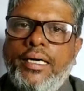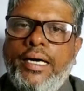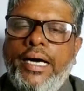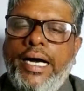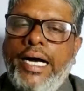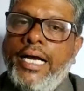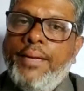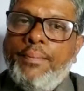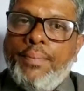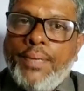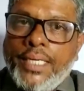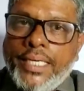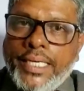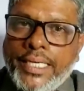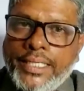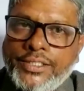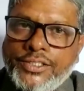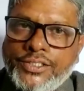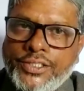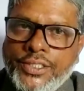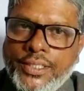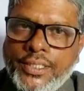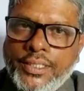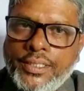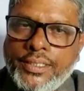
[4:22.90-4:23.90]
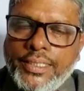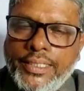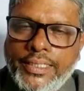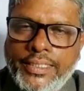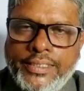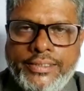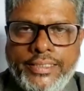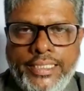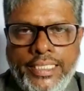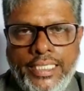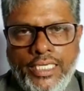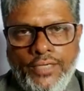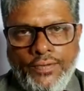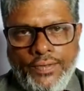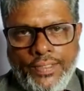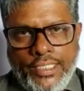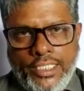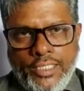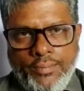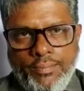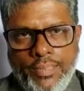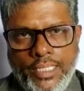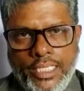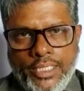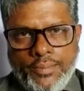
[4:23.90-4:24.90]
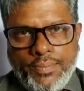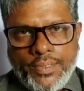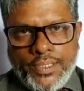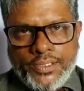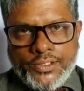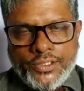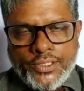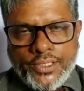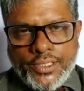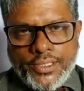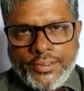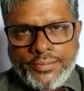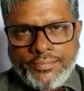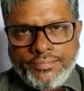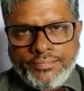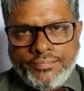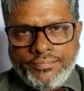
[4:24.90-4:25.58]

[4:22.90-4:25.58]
hypertension, that is elevated blood pressure,